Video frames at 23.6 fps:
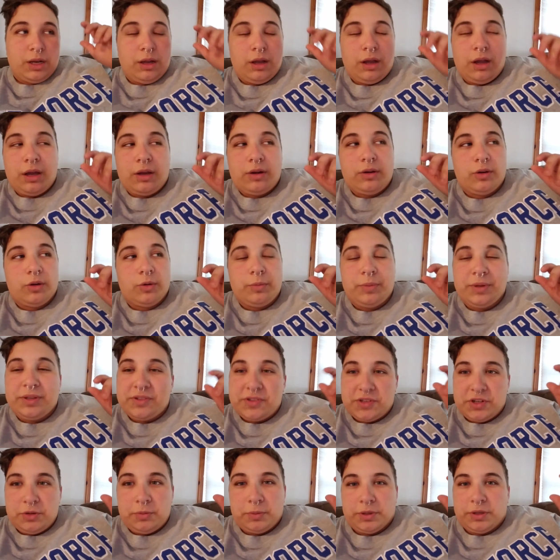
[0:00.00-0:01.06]
I don't know, be
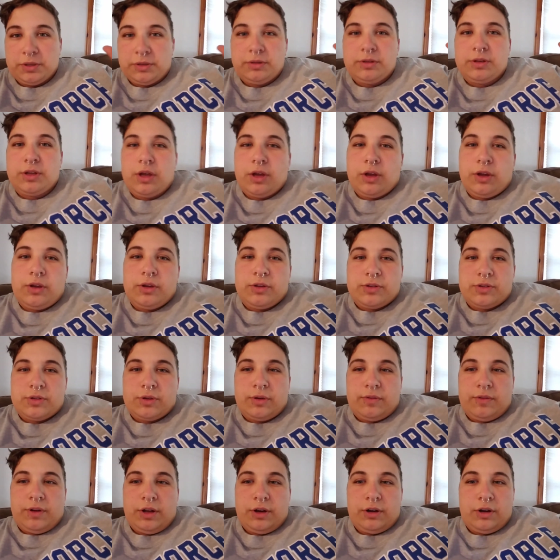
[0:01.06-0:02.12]
stupid. So
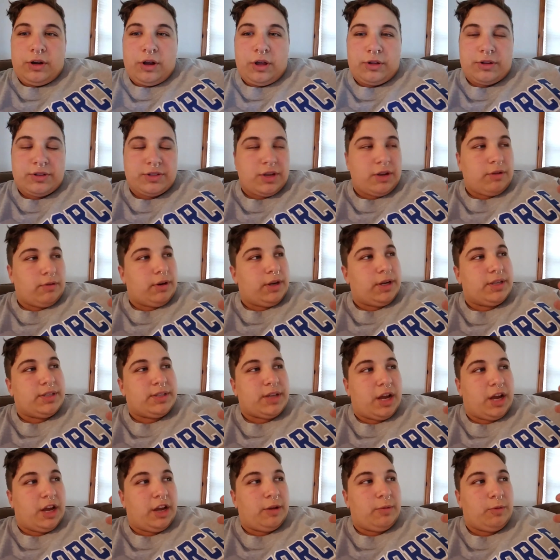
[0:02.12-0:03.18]
every $100 I raise,
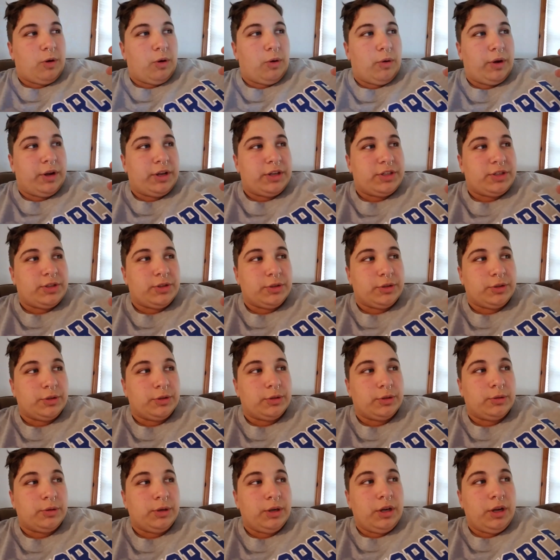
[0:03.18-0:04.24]
I am going
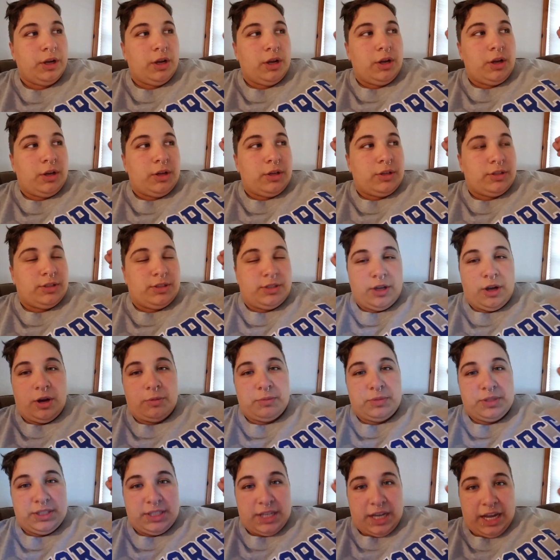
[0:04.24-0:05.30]
to dump
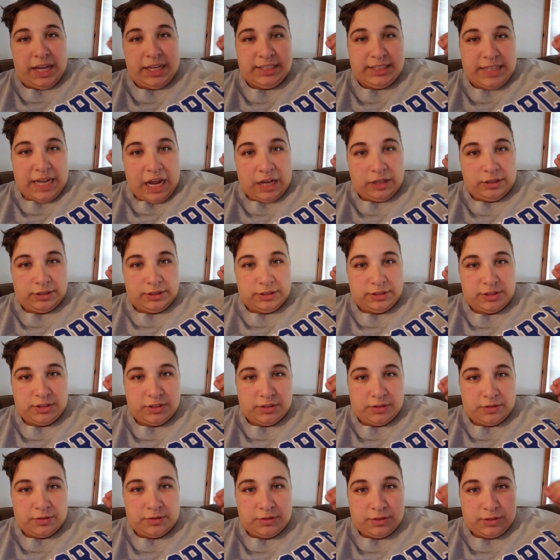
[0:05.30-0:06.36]
10 gallons
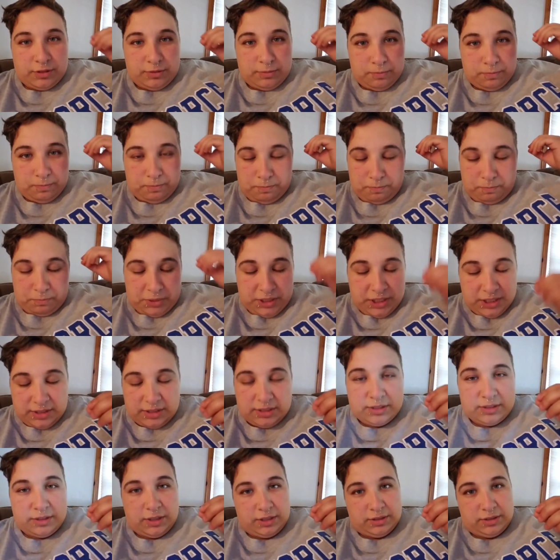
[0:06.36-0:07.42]
of pizza
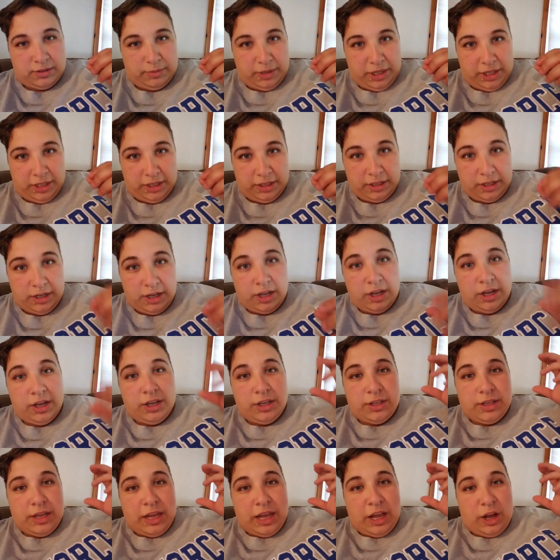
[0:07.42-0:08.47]
sauce on my head.
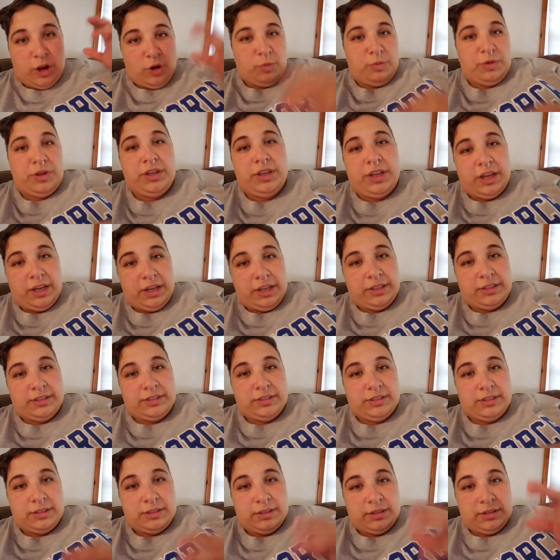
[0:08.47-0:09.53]
Help me get
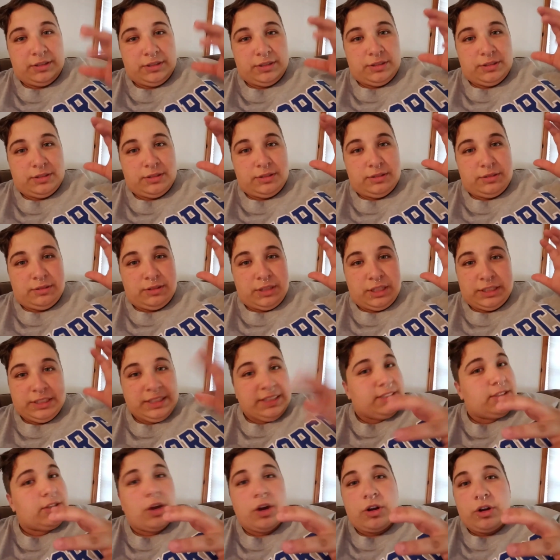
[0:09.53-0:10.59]
at
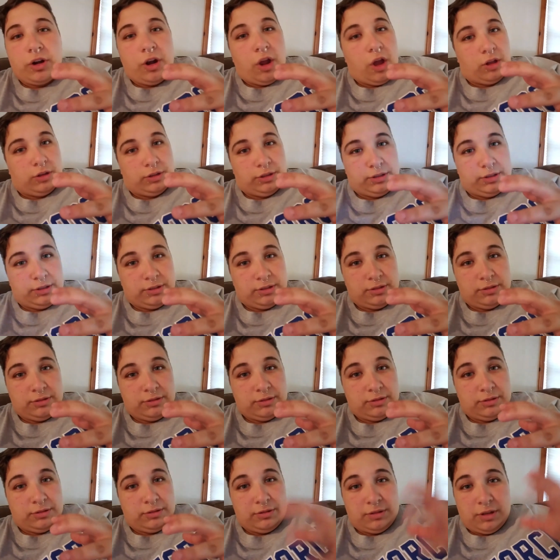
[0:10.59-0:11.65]
least $100
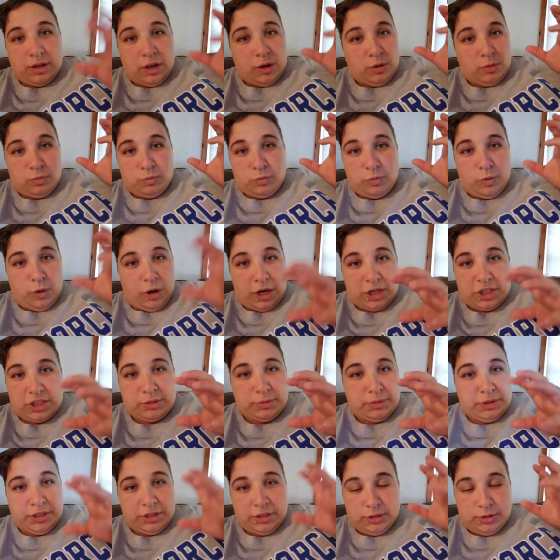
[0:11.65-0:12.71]
and watch
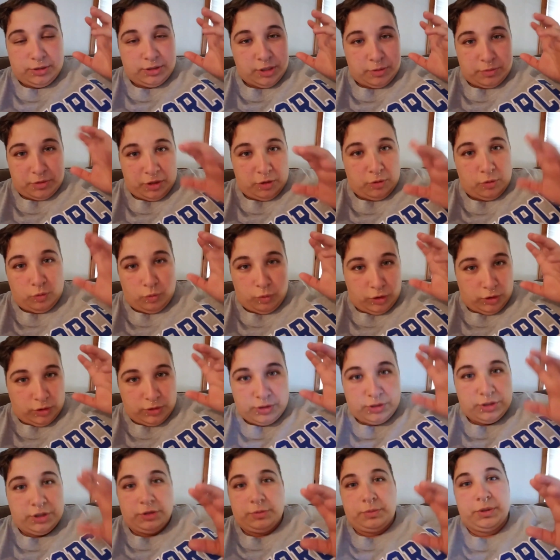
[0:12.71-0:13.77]
me do something real
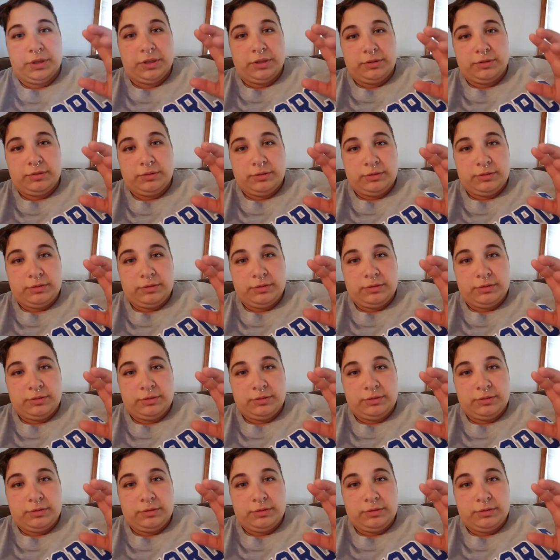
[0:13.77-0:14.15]
stupid.